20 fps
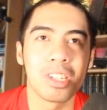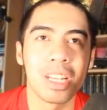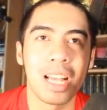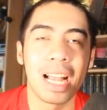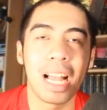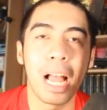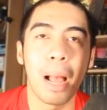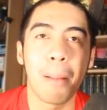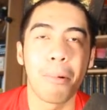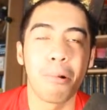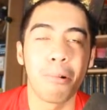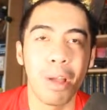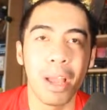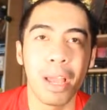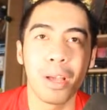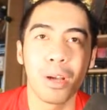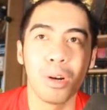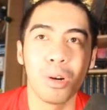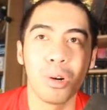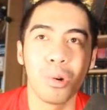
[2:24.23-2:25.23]
I got
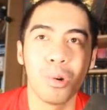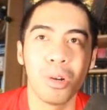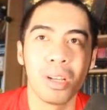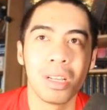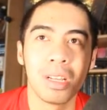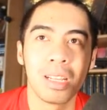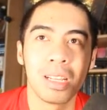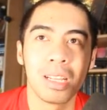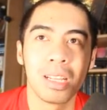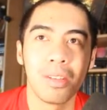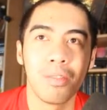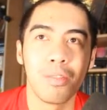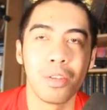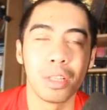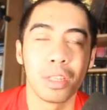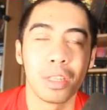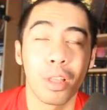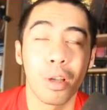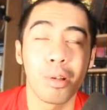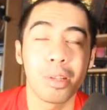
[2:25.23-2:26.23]
Parejo for
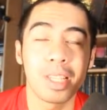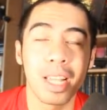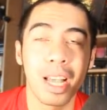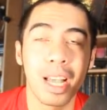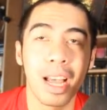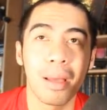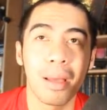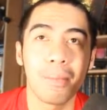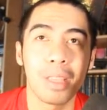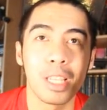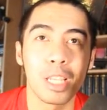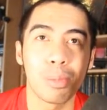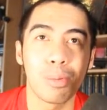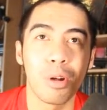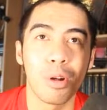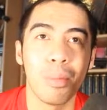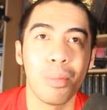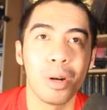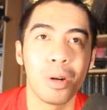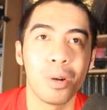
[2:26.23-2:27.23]
the third time this
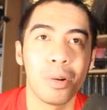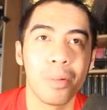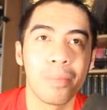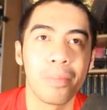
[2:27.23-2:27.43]
promo.